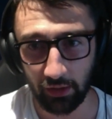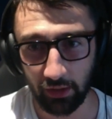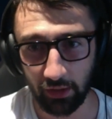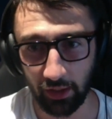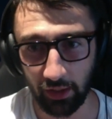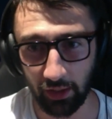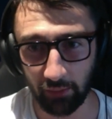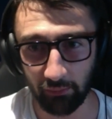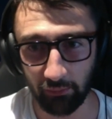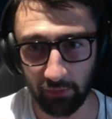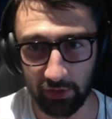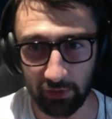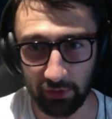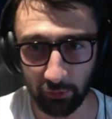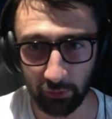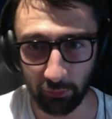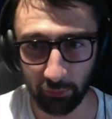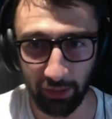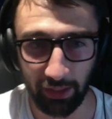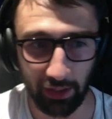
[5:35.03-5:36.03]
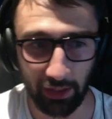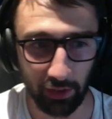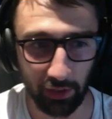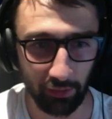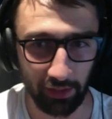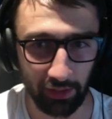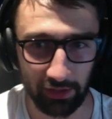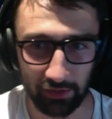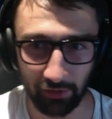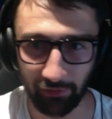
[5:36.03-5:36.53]
So it'll ping you
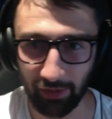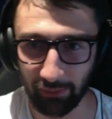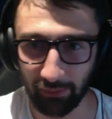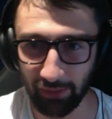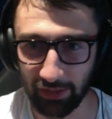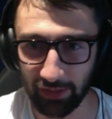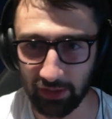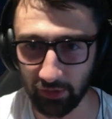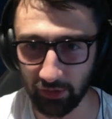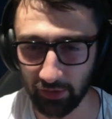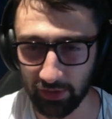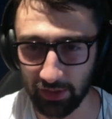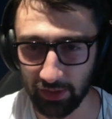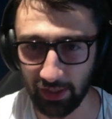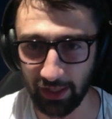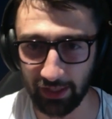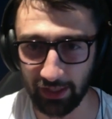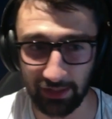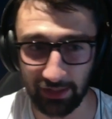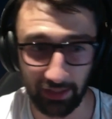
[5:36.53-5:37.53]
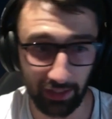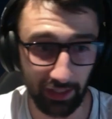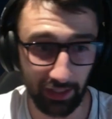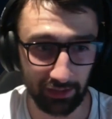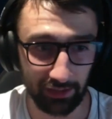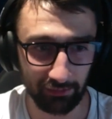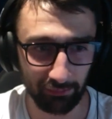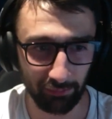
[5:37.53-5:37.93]
a direct message on Slack saying, hey,